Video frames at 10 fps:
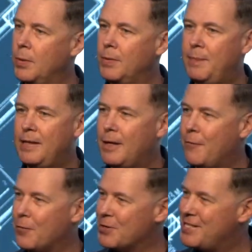We had been
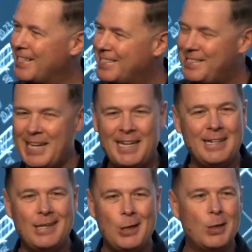there for
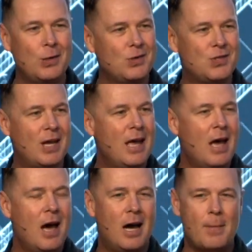16 years.
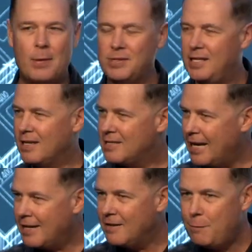Um, I was the
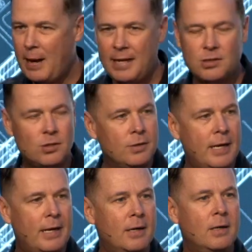executive pastor
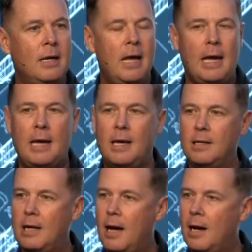there,
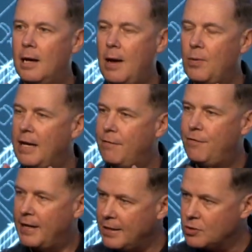and uh, we had
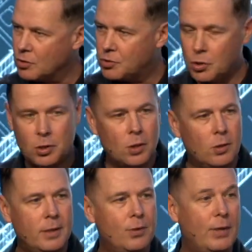financial
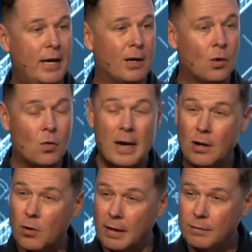security. We had a
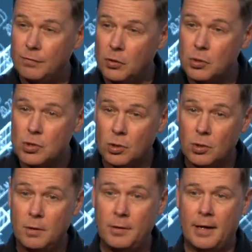great, great
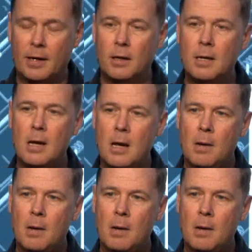future there.